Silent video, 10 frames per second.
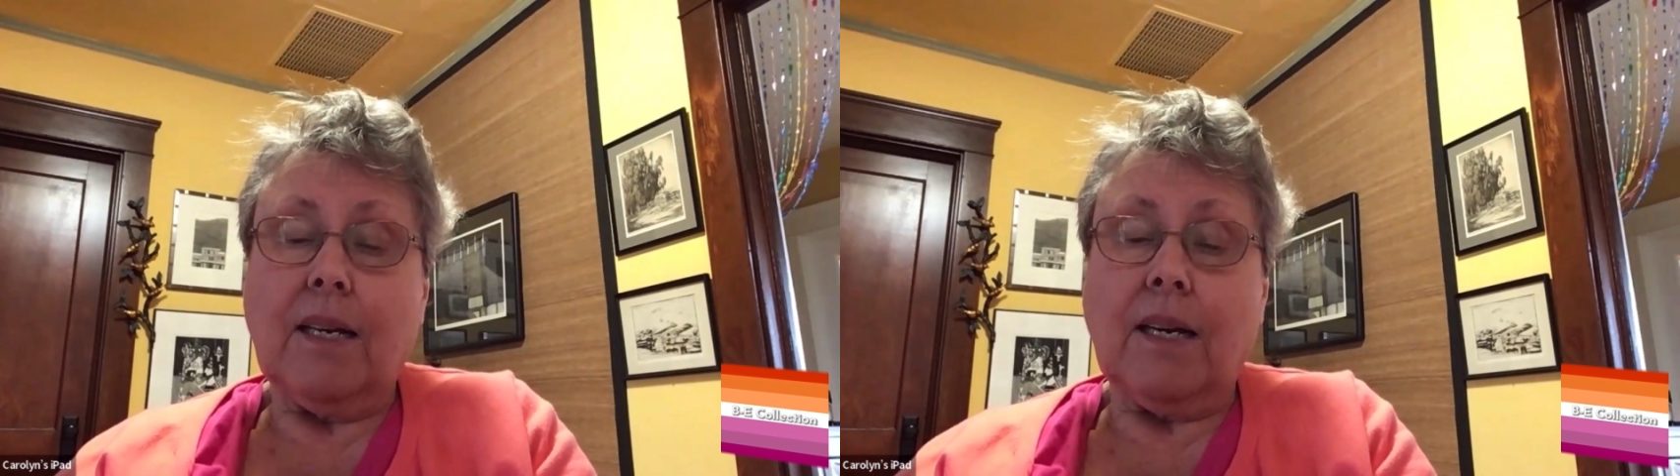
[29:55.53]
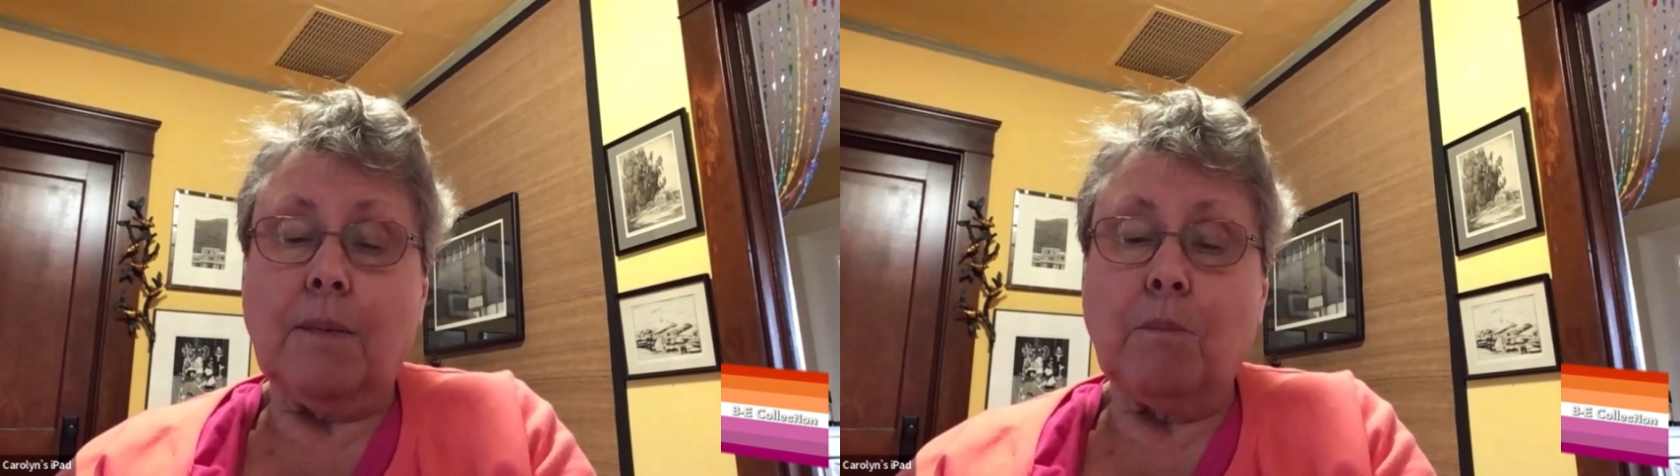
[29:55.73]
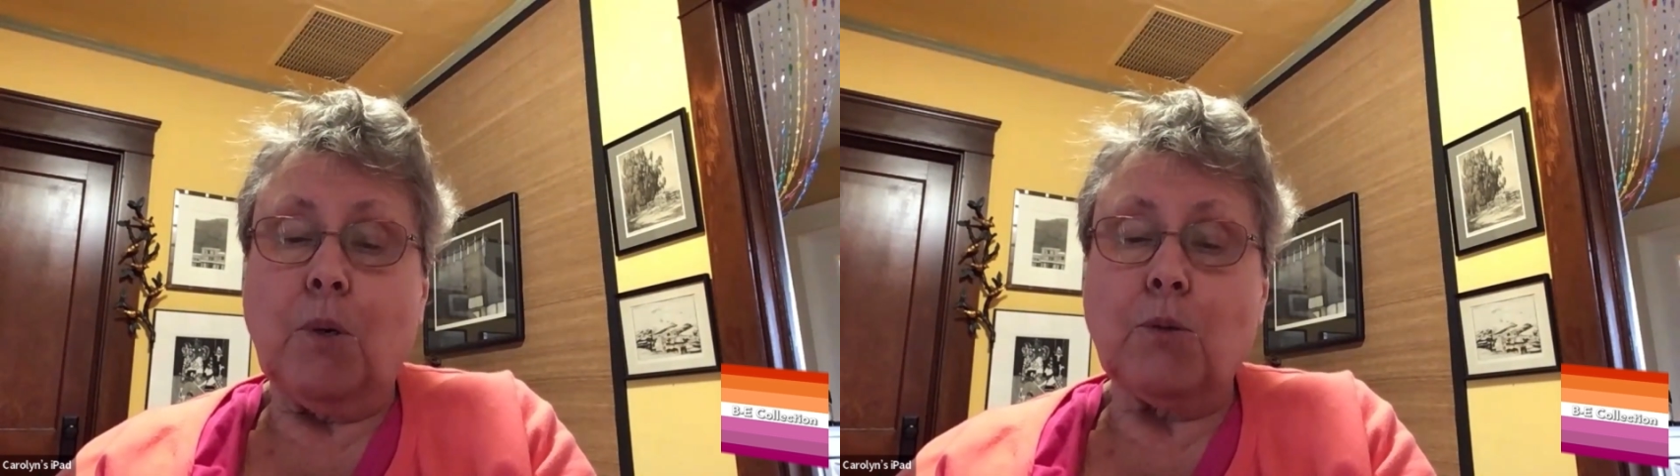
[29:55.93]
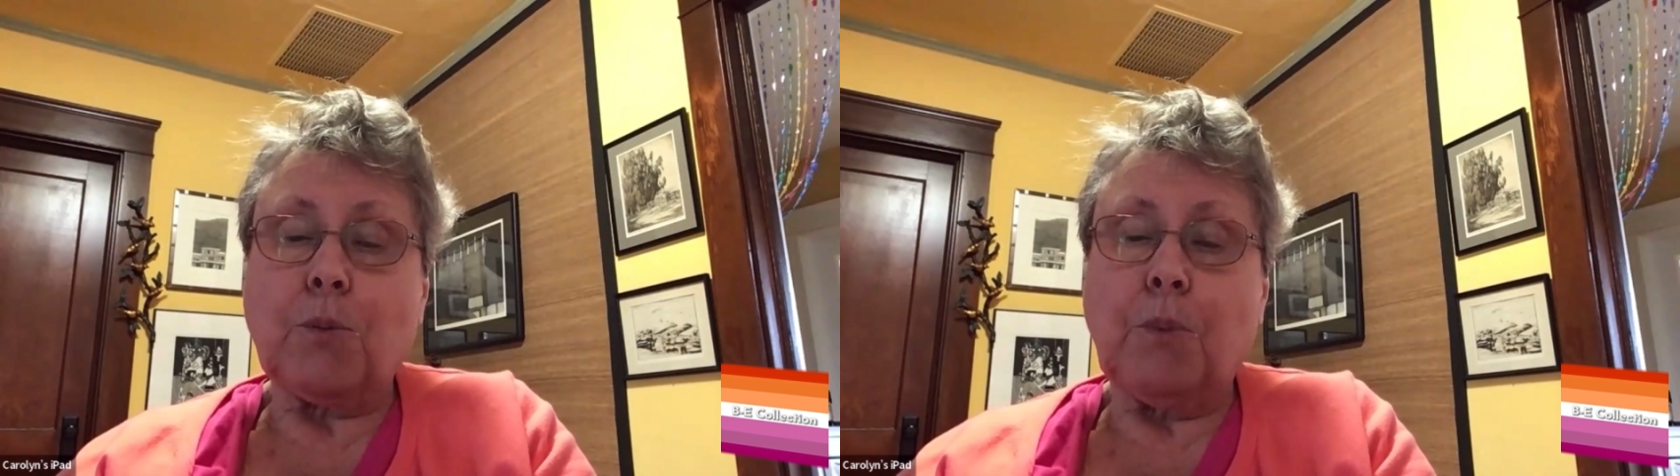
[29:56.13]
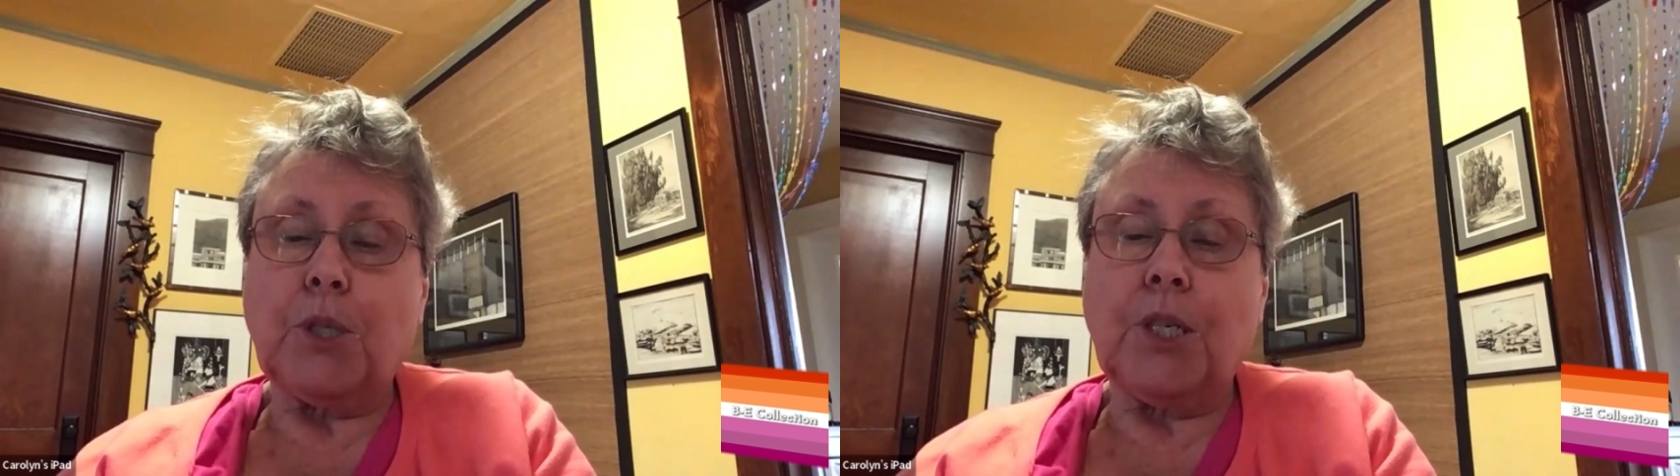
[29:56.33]
I'm
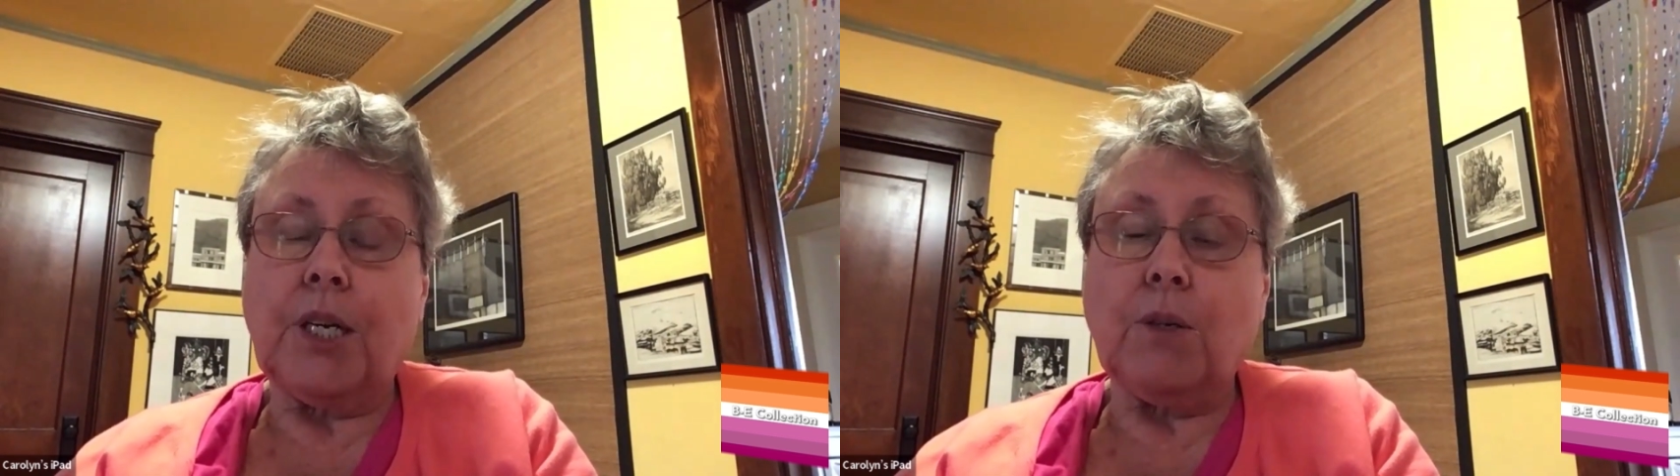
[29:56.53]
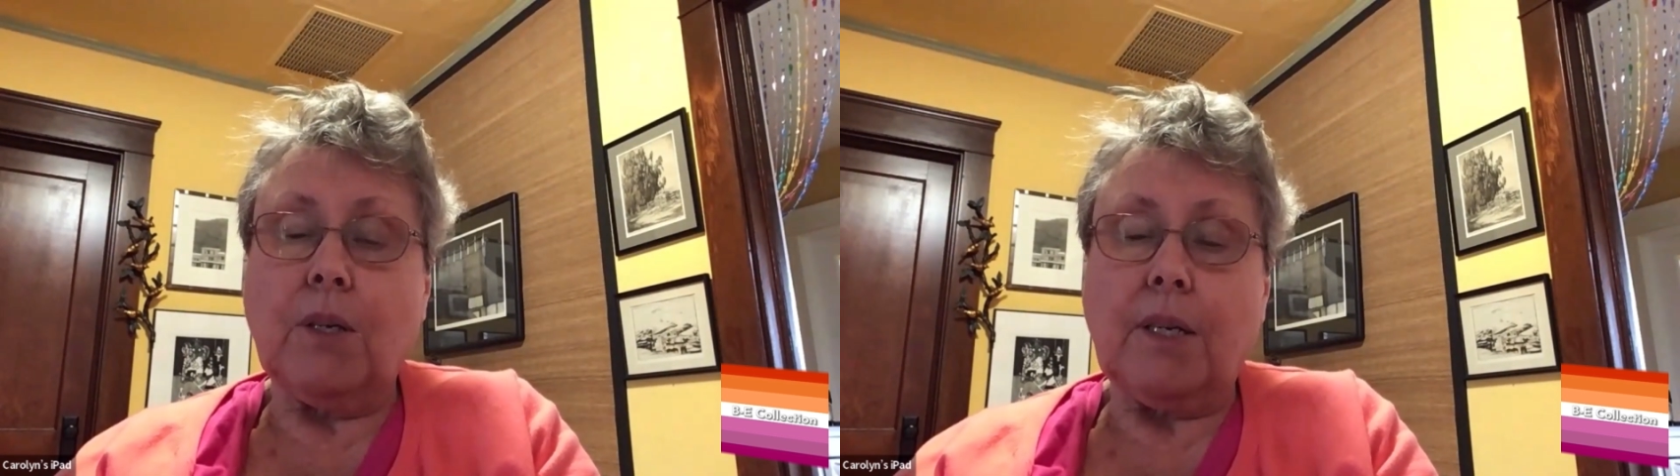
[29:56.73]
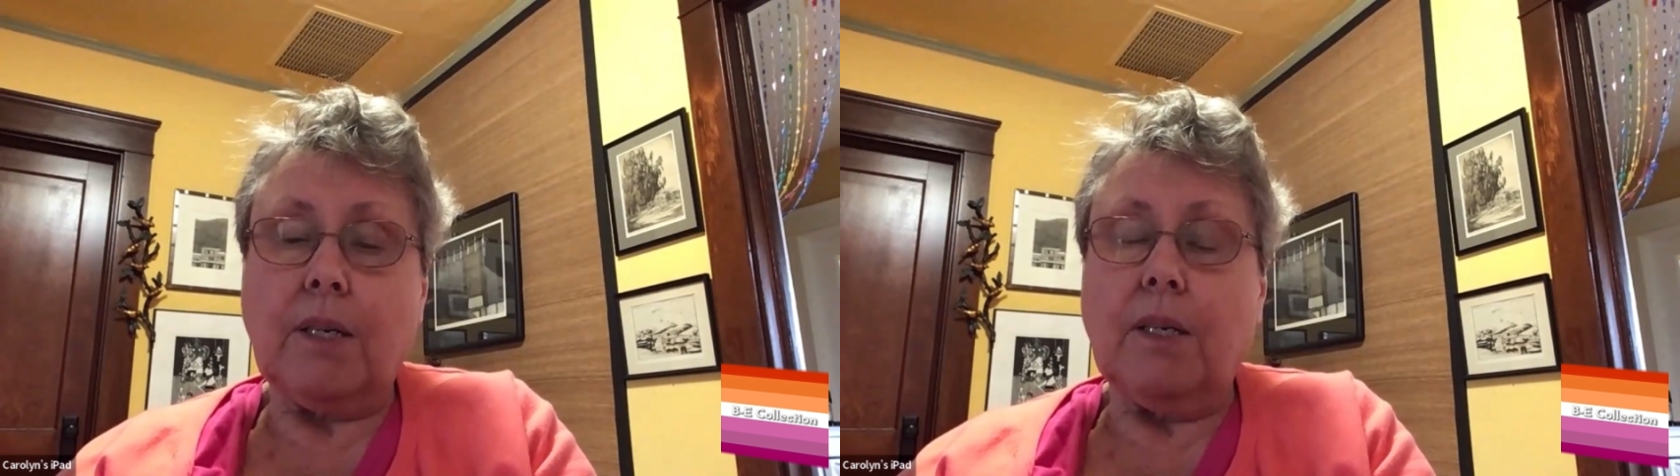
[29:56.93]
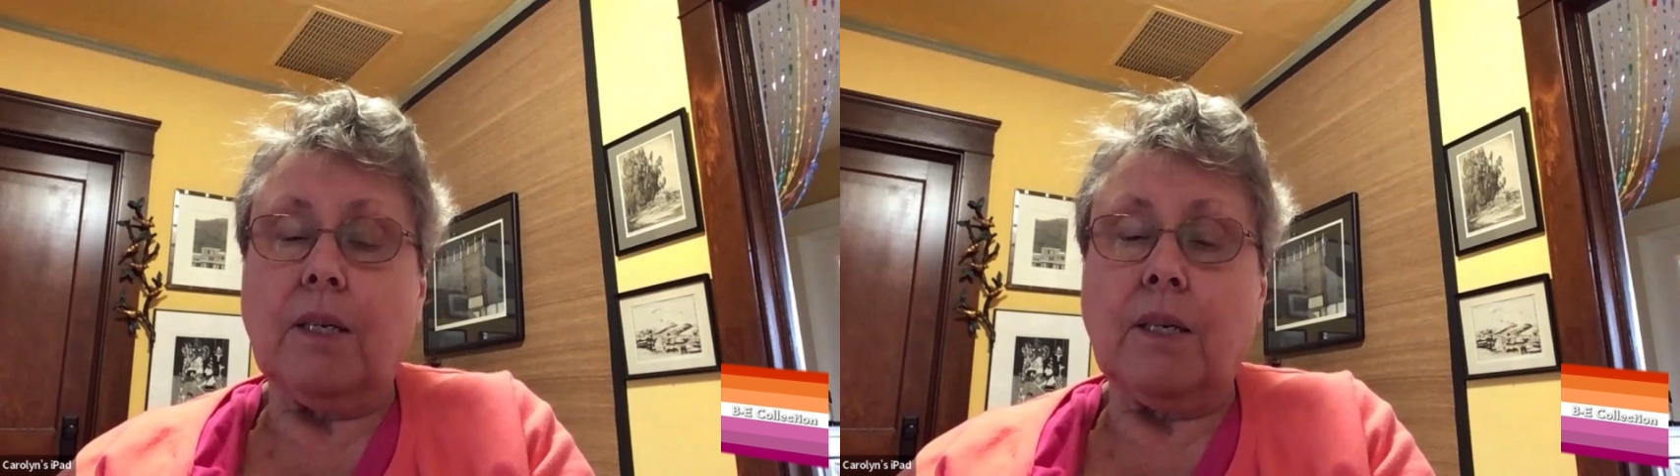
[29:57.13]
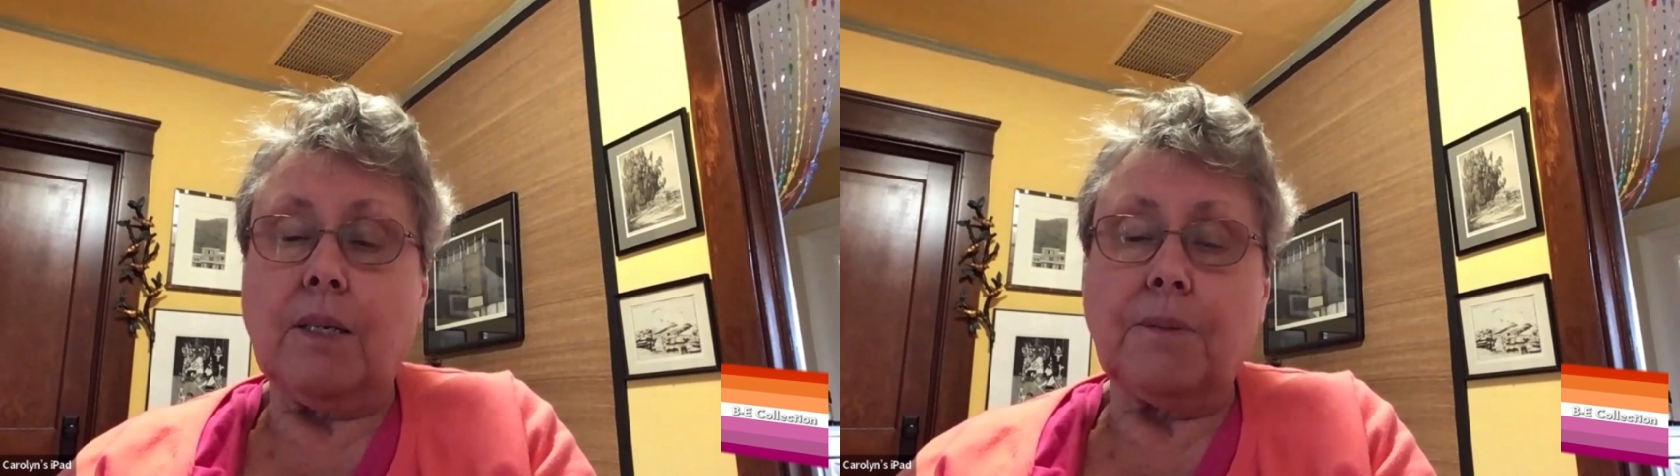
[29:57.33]
most particularly
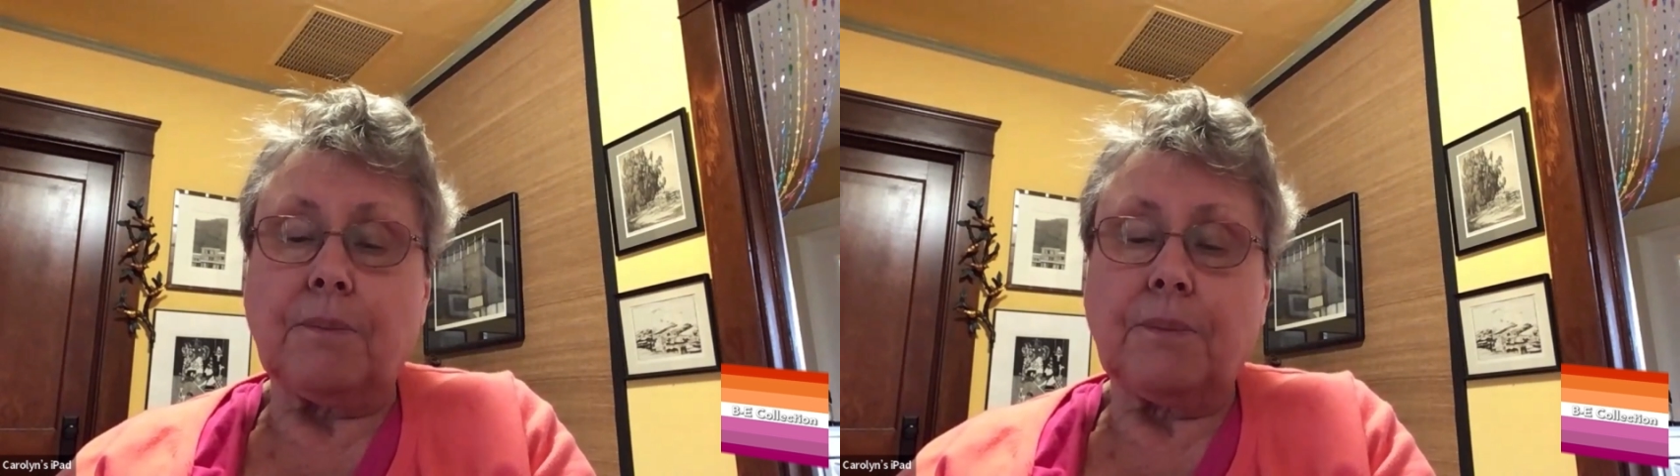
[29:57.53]
a